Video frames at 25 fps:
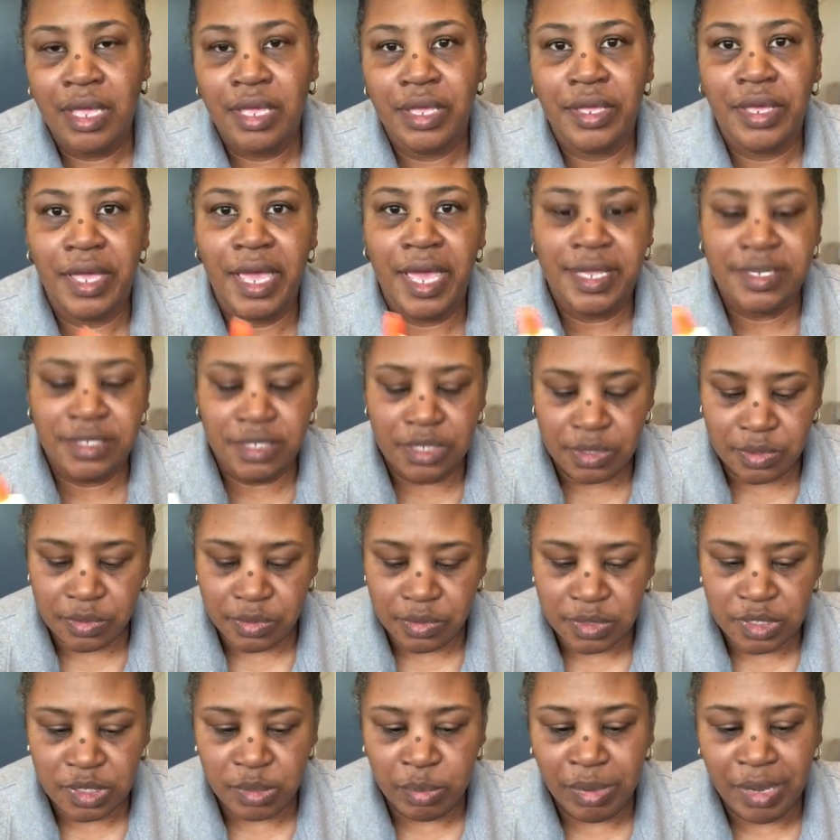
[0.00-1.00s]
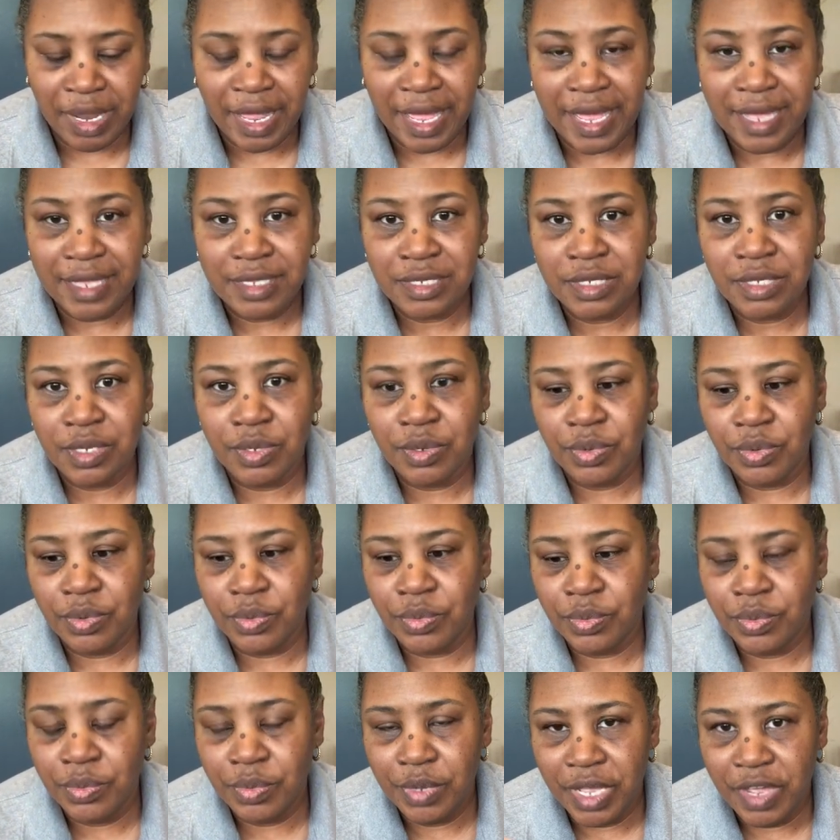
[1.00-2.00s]
you had school supplies,
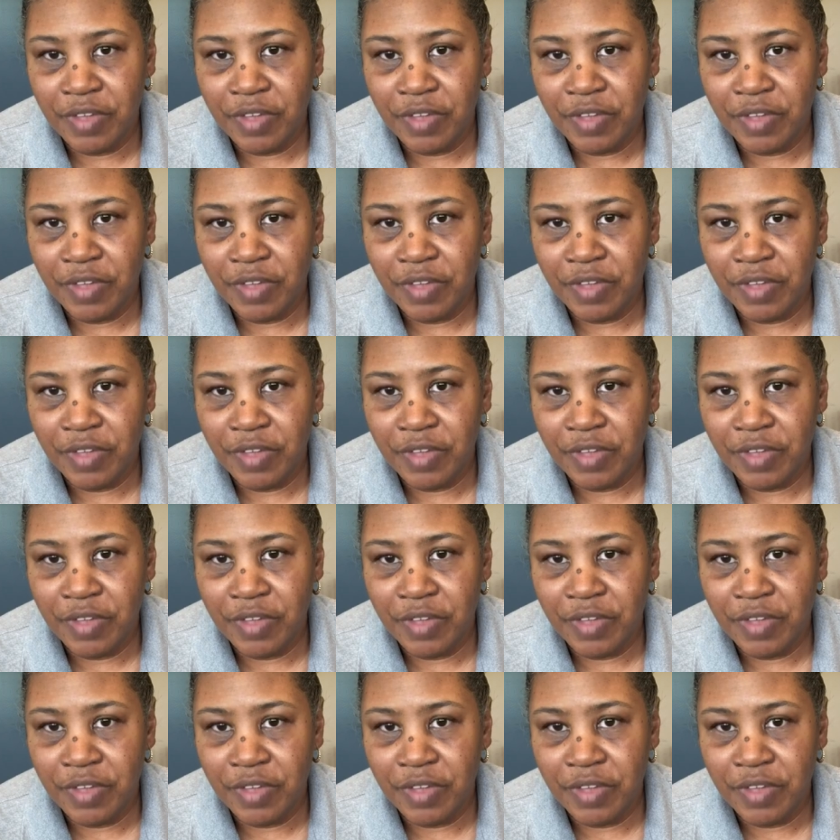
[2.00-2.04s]
so